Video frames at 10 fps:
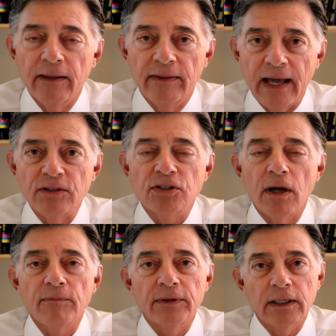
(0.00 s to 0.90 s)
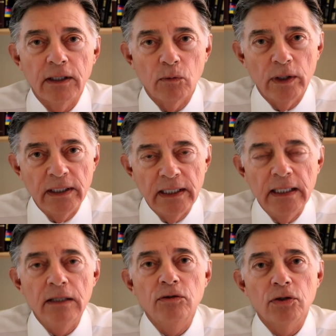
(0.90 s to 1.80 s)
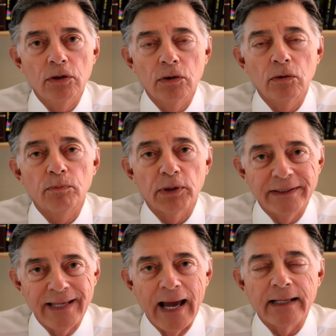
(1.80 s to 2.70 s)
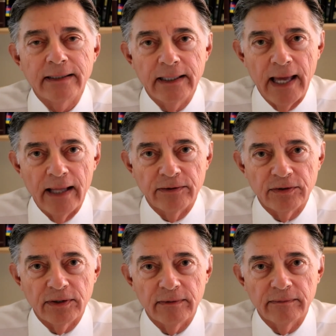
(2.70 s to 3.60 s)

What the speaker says: That's something that we need to protect against.